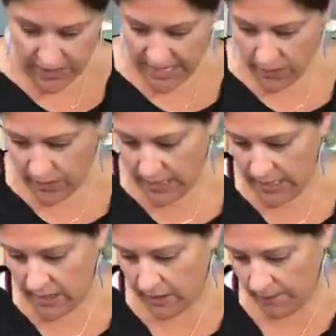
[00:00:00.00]
down
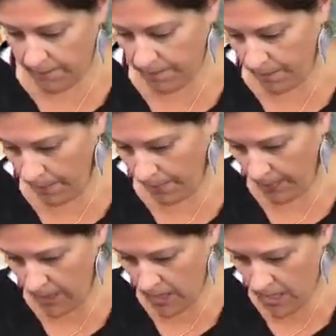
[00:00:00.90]
here.
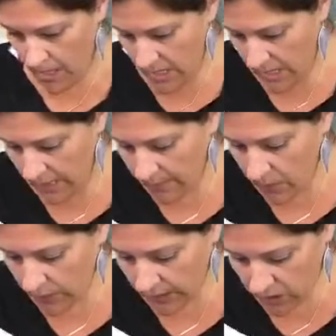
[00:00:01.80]
I'm
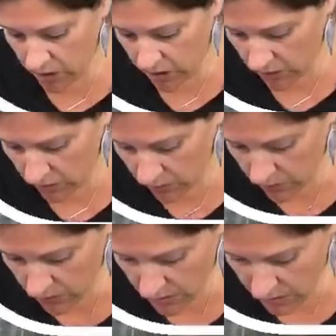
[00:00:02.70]
going to